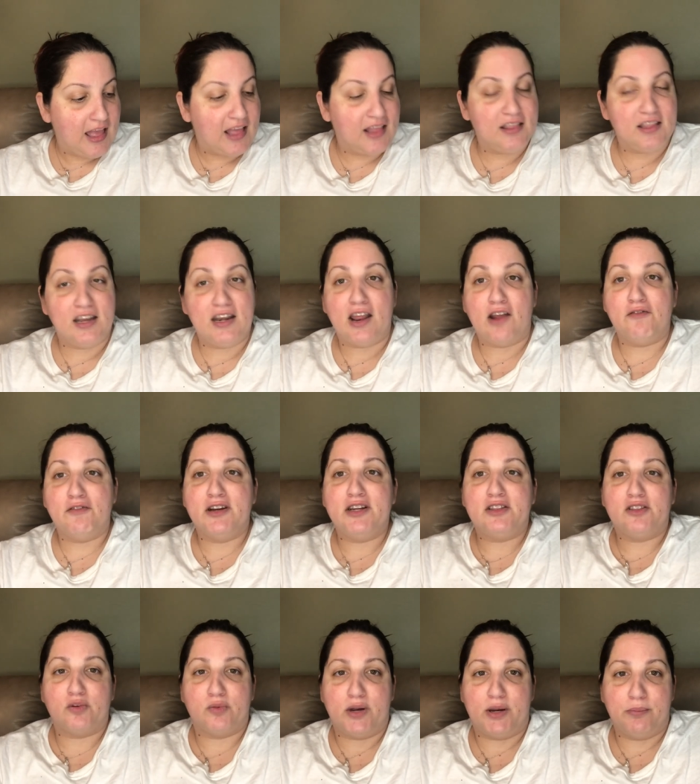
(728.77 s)
And then every
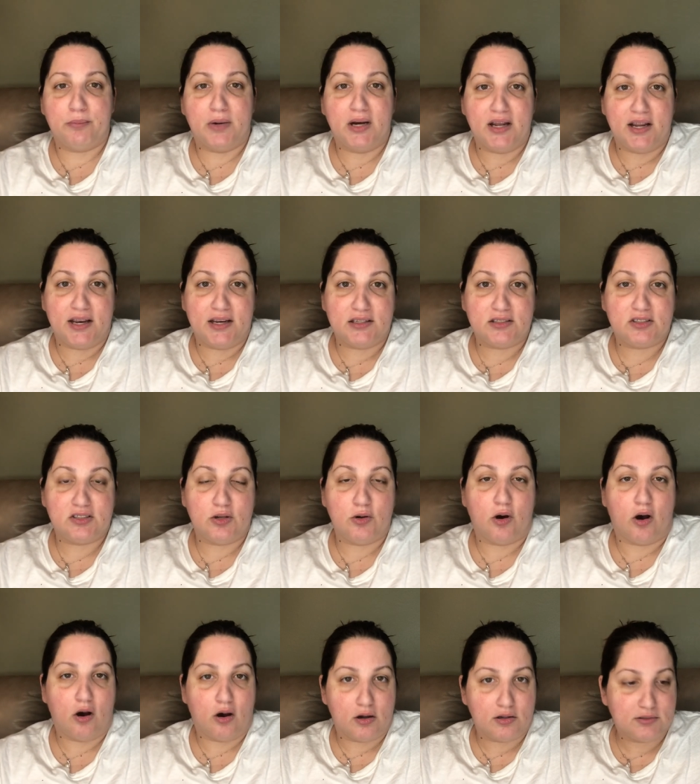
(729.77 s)
3 months,
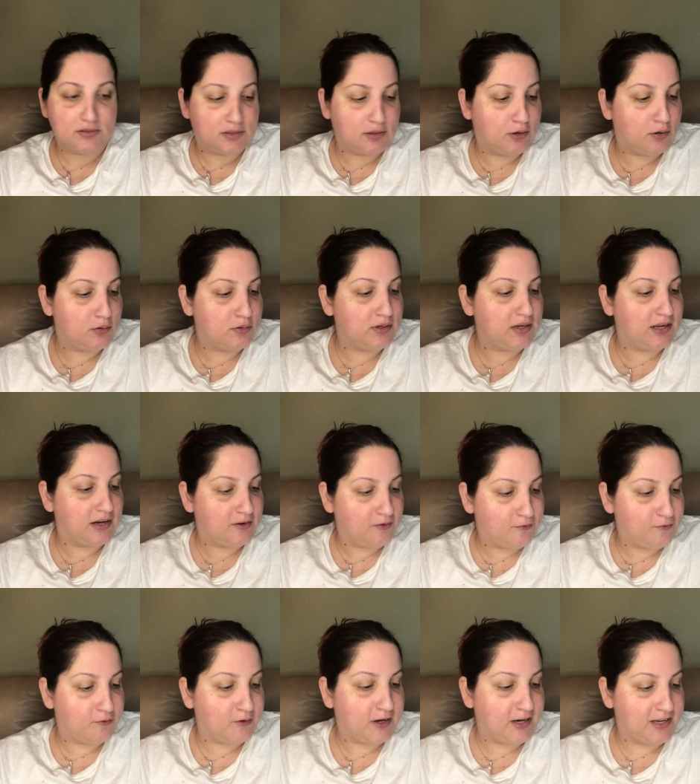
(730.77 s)
you also get a
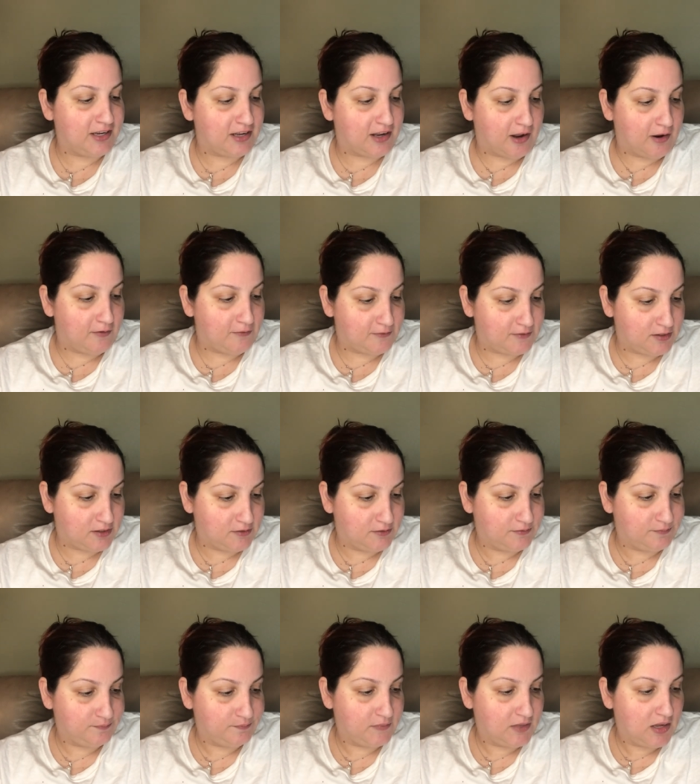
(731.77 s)
free gift.
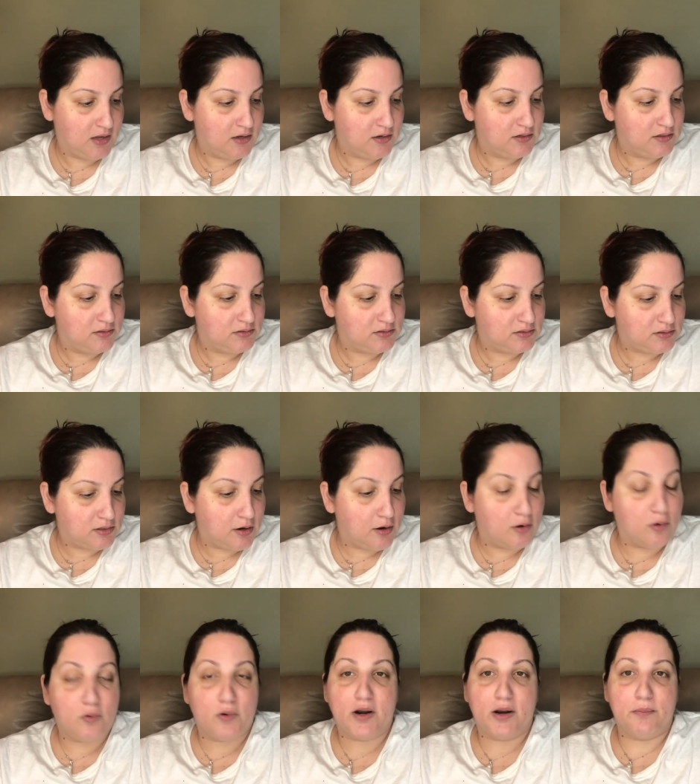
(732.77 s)

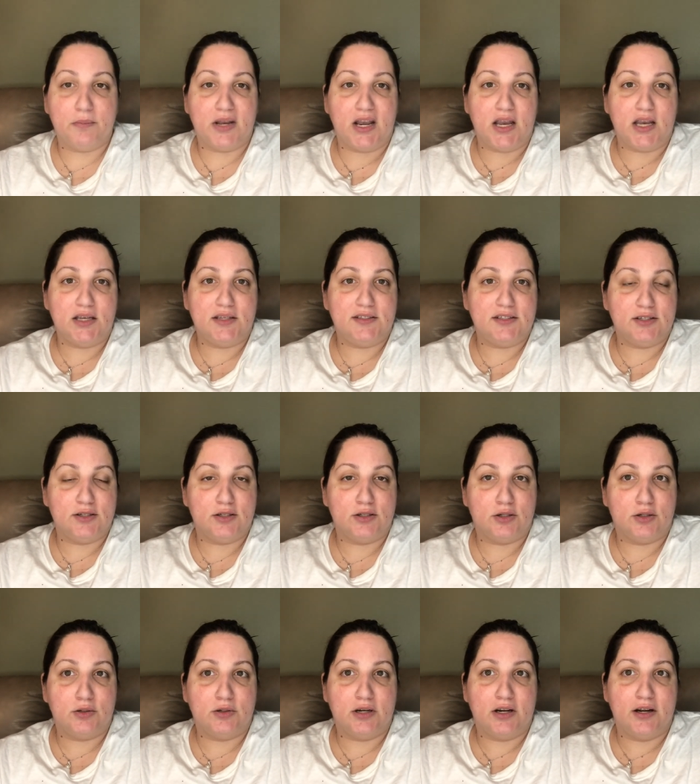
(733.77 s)
So what I'm gonna
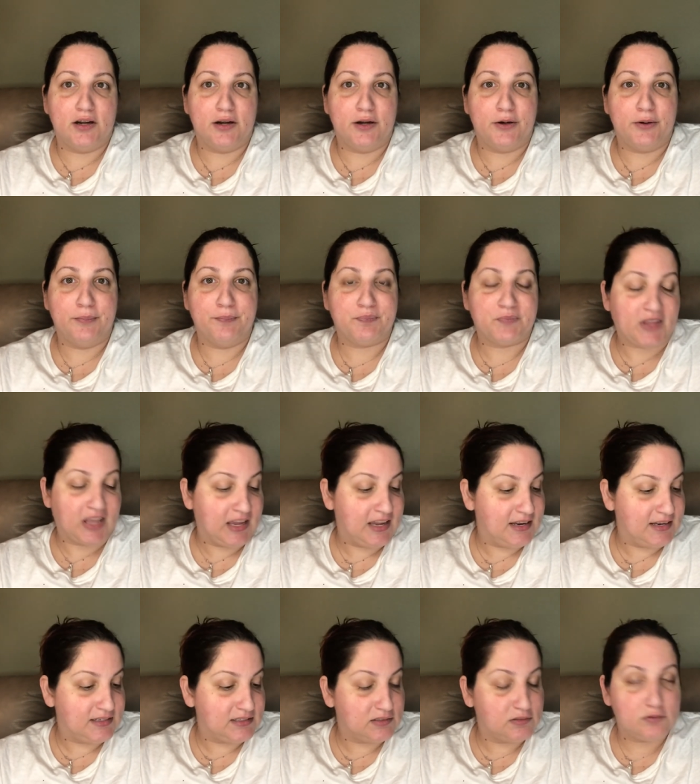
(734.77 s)
do
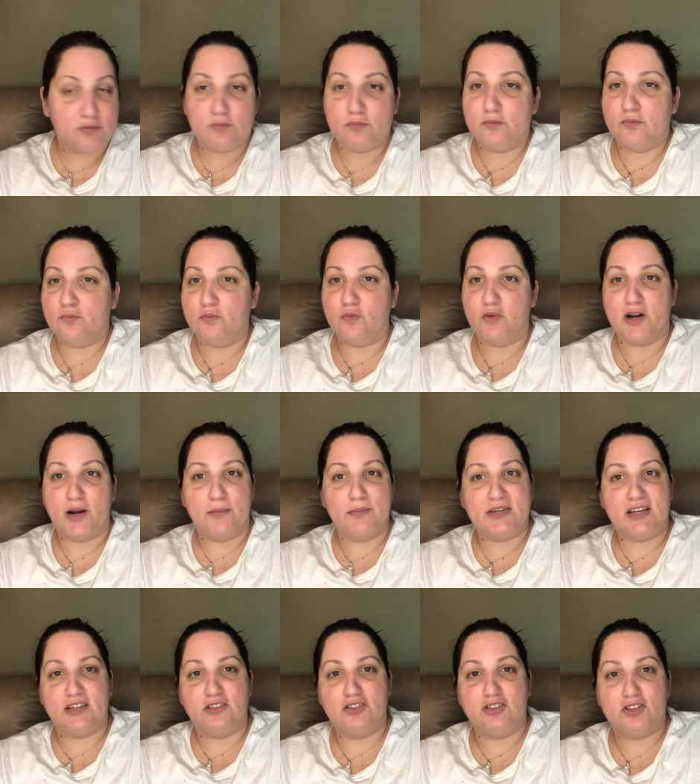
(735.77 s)
is when I'm
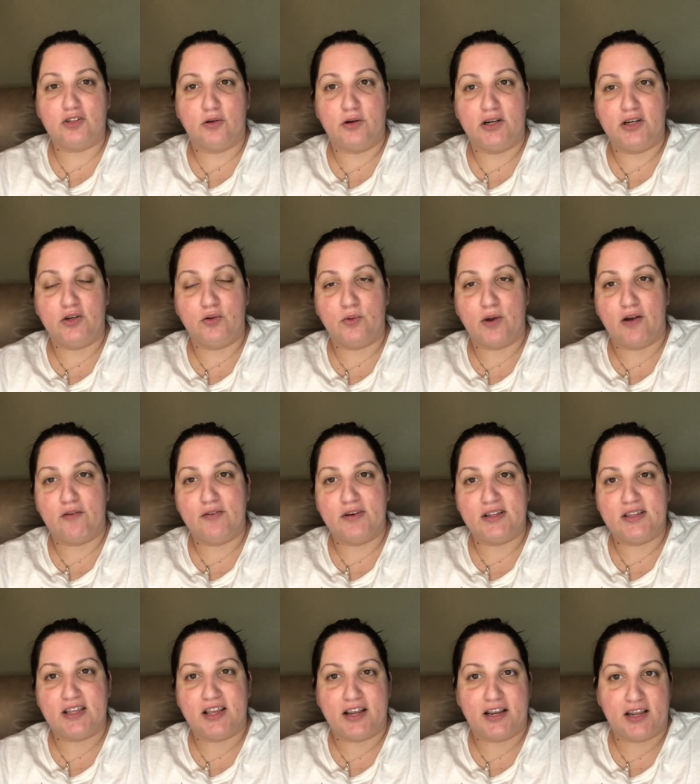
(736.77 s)
done showing you
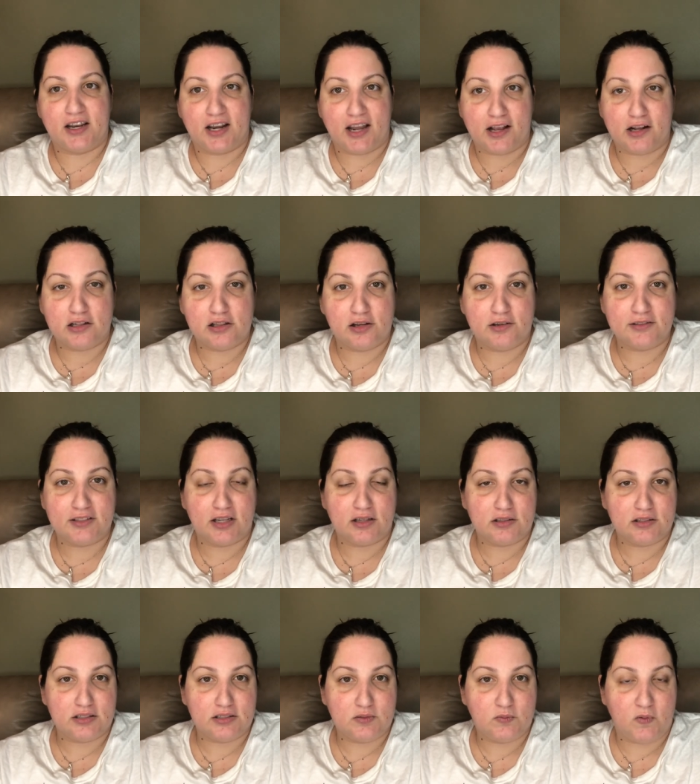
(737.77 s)
everything and I close
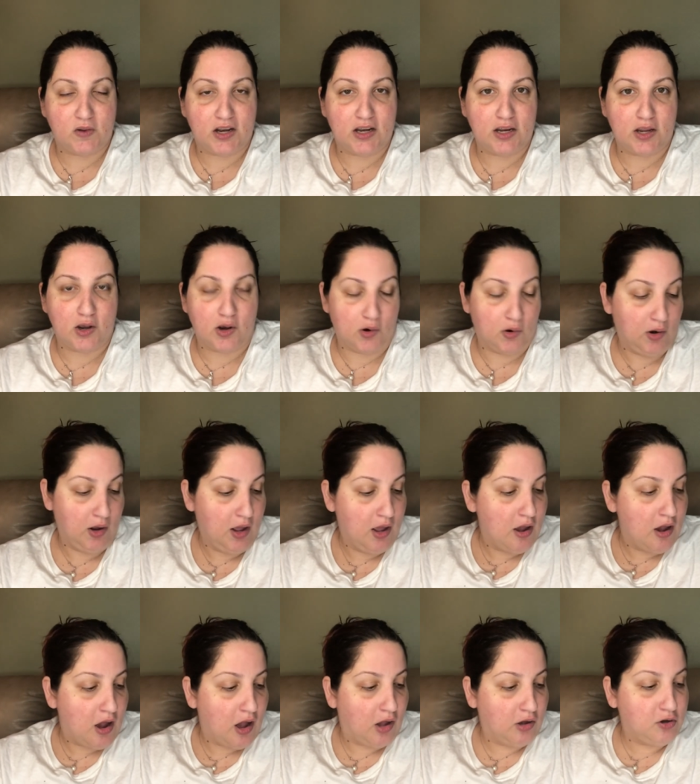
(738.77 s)
out this video,
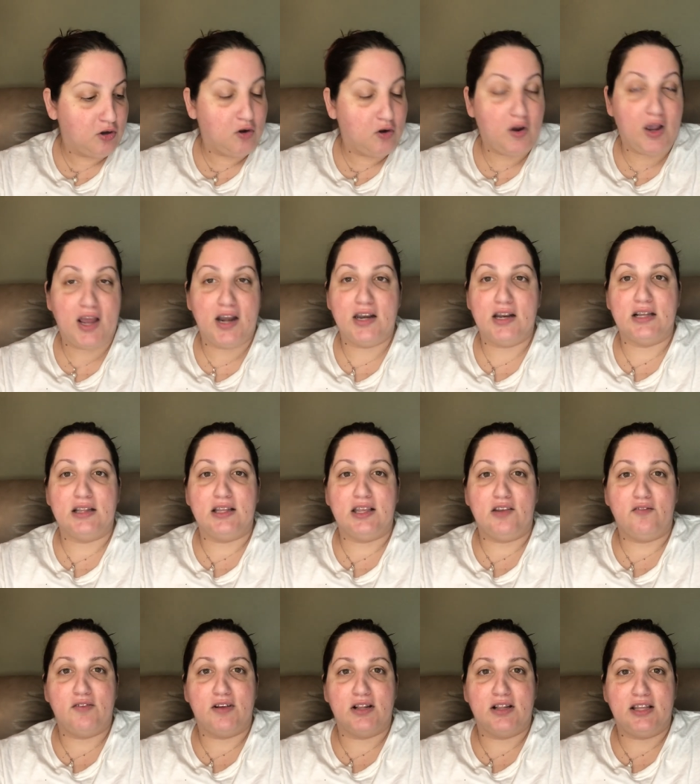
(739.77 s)
I'll go ahead and
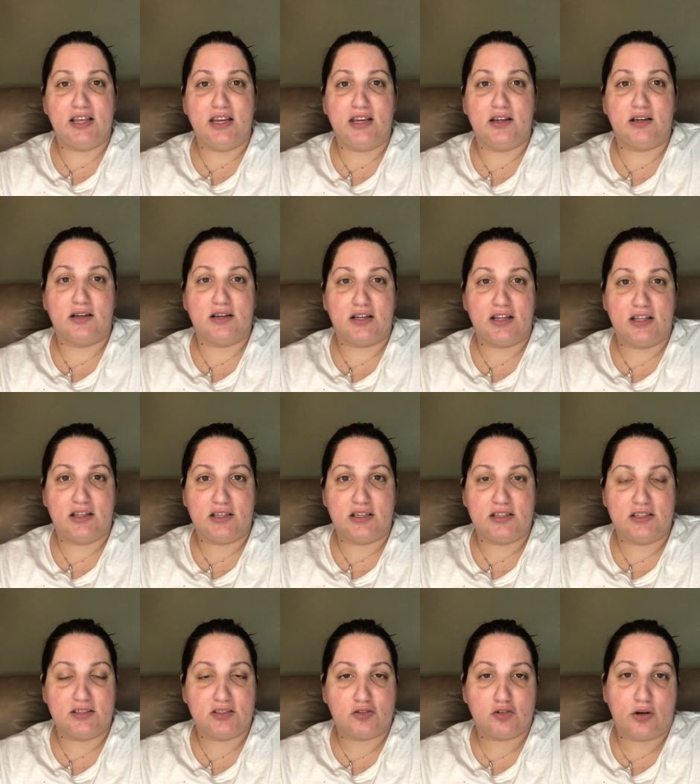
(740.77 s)
leave a link in the
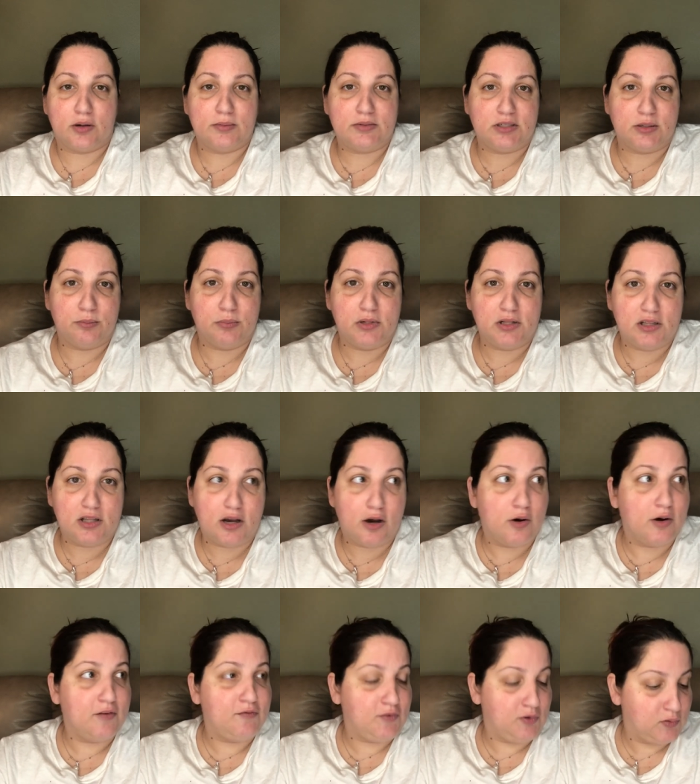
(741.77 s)
description
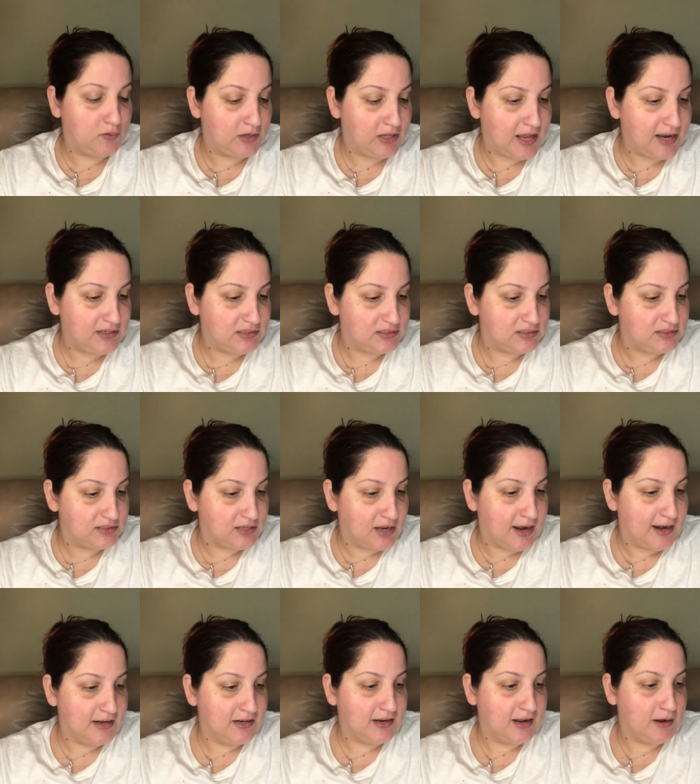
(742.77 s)
below if you would like to
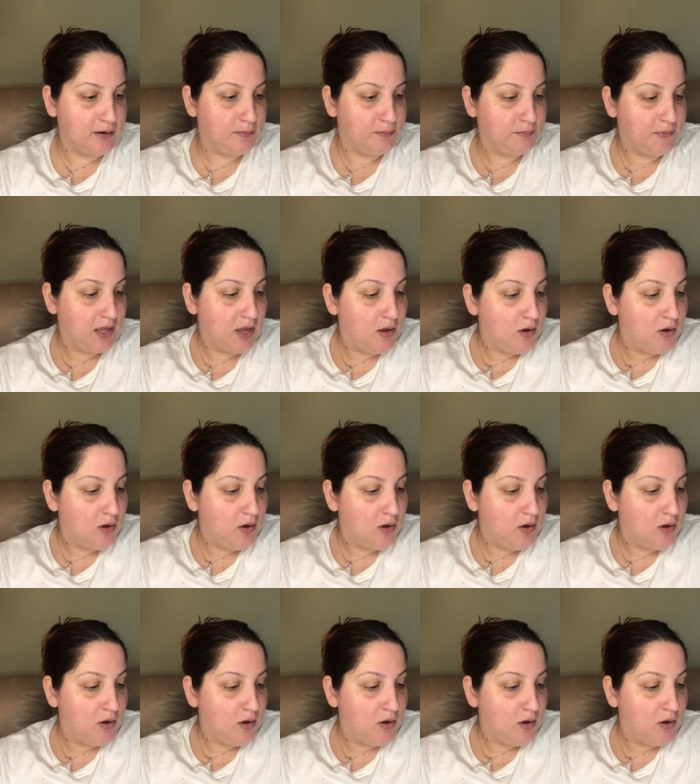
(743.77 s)
sign up.